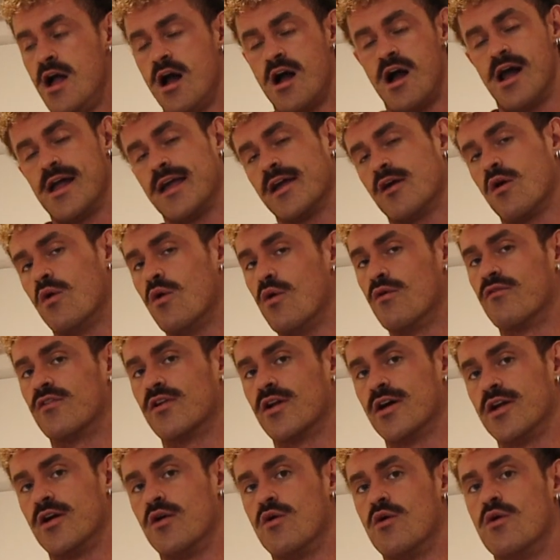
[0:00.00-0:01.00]
I think
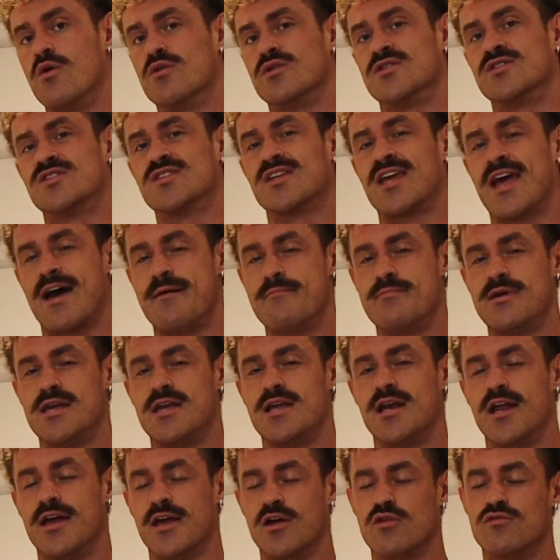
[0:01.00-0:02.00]
overnight oats can be
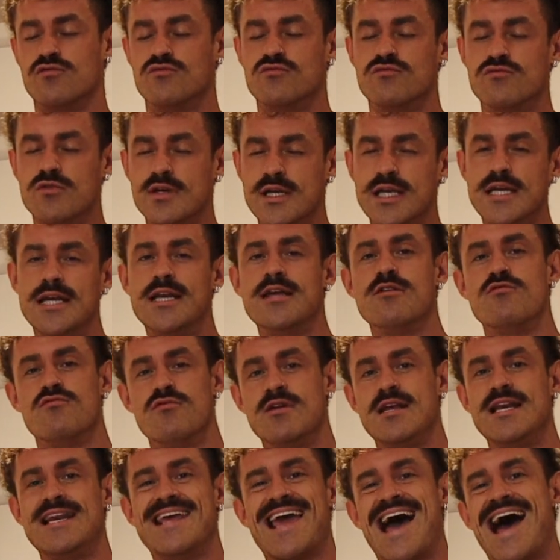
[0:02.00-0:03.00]
like really,
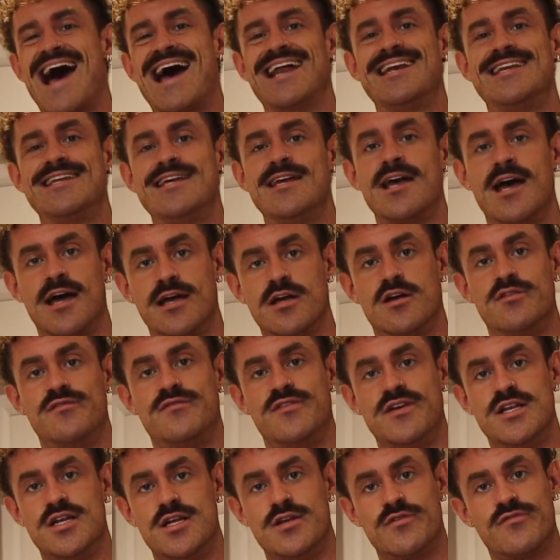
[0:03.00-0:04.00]
really handy and
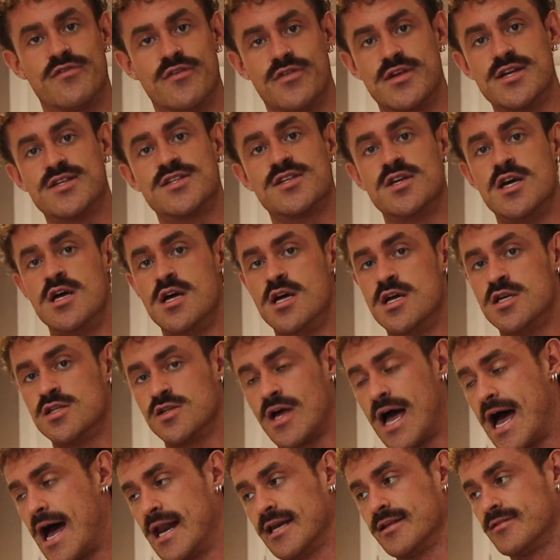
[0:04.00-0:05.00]
convenient for this. So
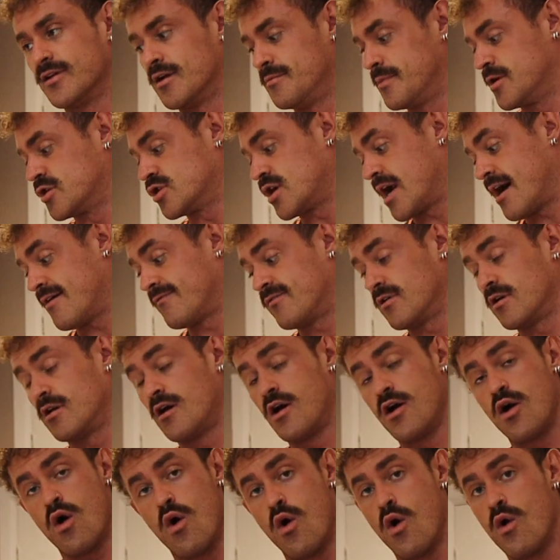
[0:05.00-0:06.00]
anytime I travel,
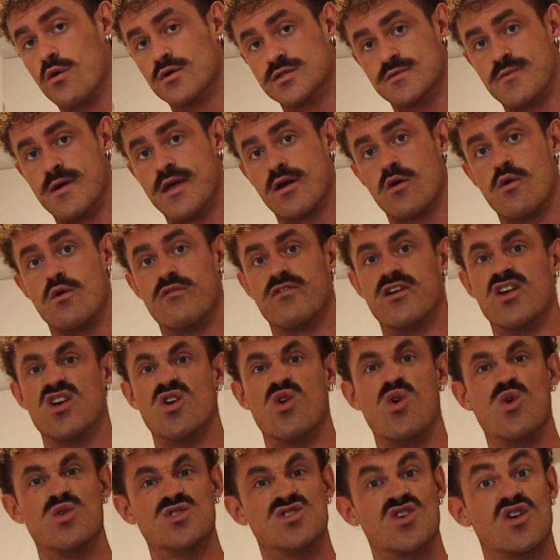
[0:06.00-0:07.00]
I always make overnight
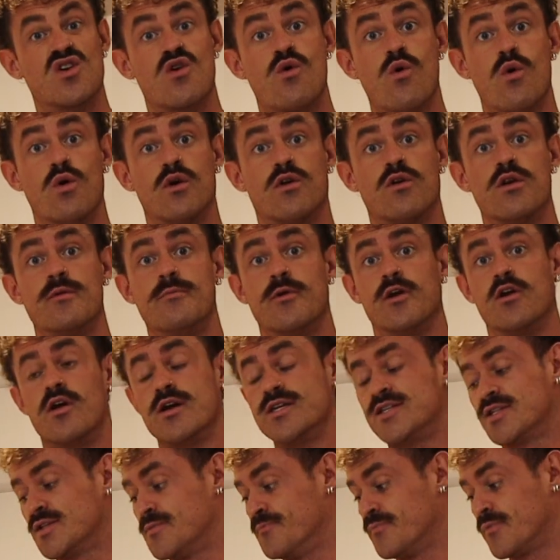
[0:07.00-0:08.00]
oats or cold cream and
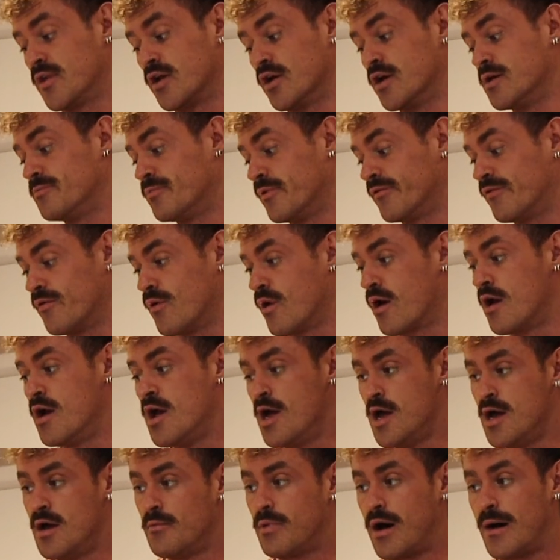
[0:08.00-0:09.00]
rice the night before,
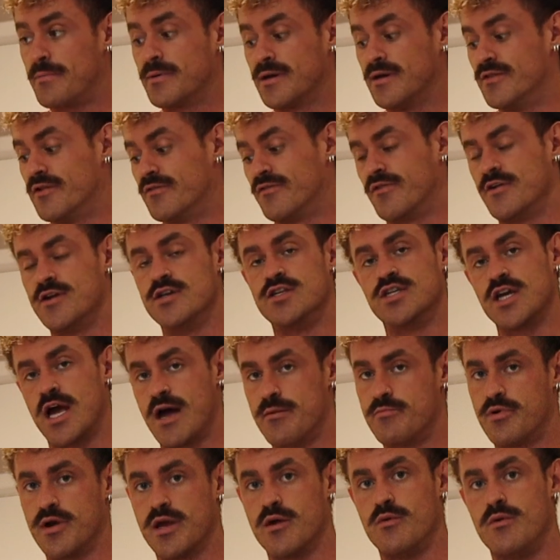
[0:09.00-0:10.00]
pop it in the fridge
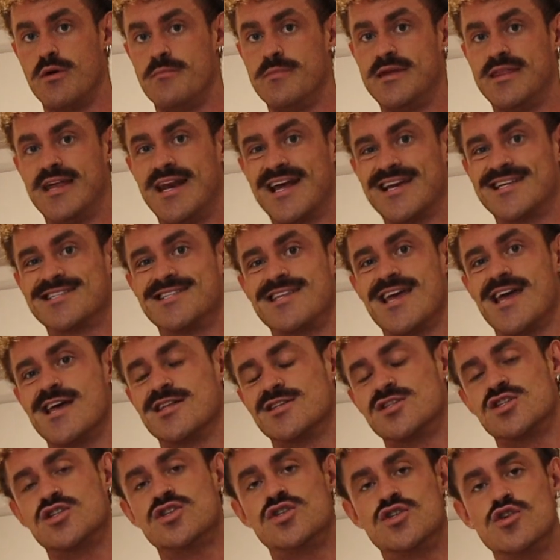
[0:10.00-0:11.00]
and bring it with me the next day.
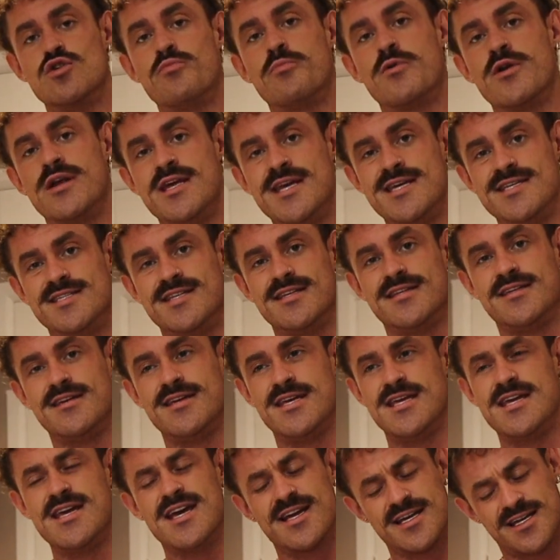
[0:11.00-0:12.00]
It's super easy to
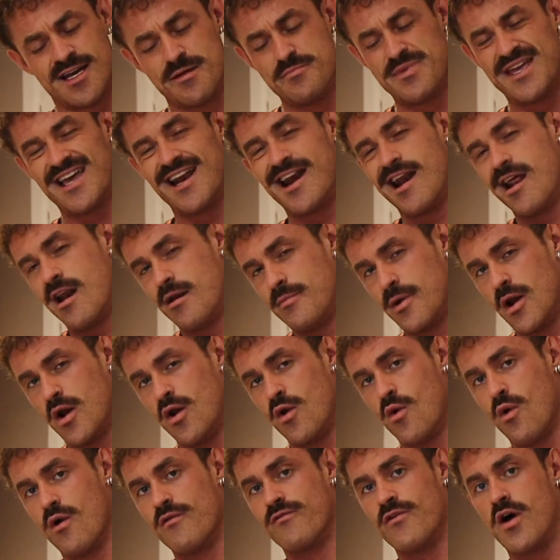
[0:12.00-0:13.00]
eat. It can be a little bit
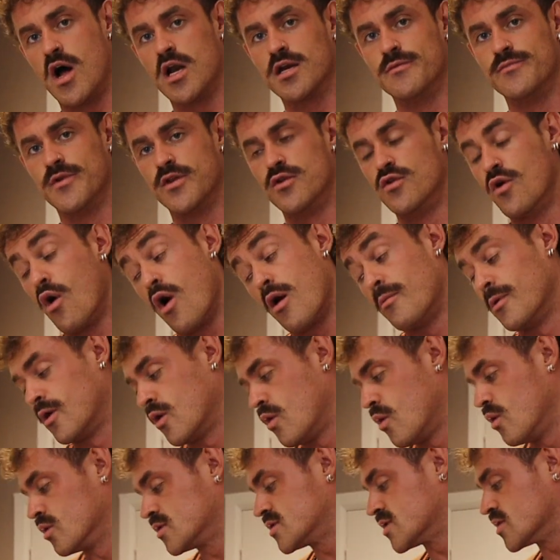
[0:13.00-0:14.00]
lower volume than
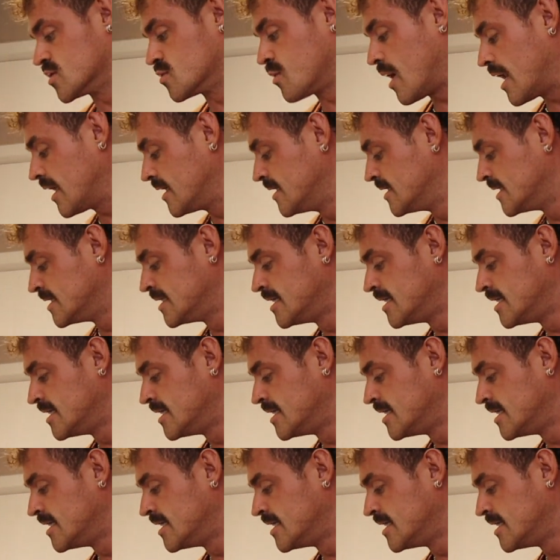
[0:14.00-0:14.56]
normal oats as well,